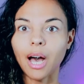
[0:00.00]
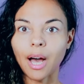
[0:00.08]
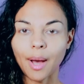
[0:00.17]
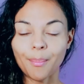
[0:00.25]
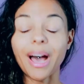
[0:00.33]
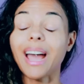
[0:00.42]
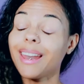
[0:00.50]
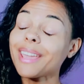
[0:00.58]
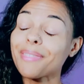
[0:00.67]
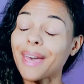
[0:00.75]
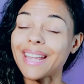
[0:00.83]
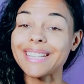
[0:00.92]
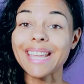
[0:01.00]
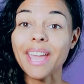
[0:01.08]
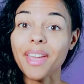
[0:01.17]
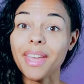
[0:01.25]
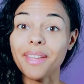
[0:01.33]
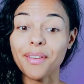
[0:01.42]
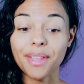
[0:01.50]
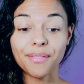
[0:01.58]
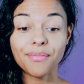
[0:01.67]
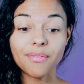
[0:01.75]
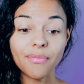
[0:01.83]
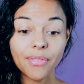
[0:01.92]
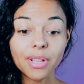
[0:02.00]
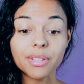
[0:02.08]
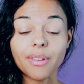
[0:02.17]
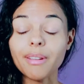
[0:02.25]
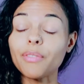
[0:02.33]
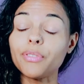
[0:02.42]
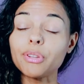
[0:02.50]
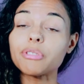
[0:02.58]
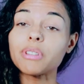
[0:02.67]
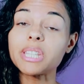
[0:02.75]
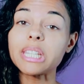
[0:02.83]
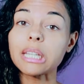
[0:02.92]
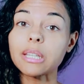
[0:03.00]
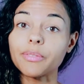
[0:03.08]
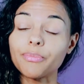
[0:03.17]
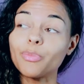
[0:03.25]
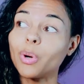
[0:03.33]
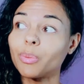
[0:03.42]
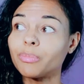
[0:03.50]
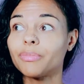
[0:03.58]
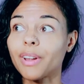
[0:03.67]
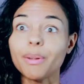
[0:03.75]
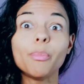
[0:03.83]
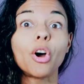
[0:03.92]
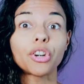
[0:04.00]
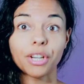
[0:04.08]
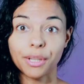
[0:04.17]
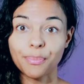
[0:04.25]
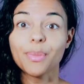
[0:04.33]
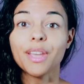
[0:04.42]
Um, I like that. It, it feels very futuristic. Well, very modern.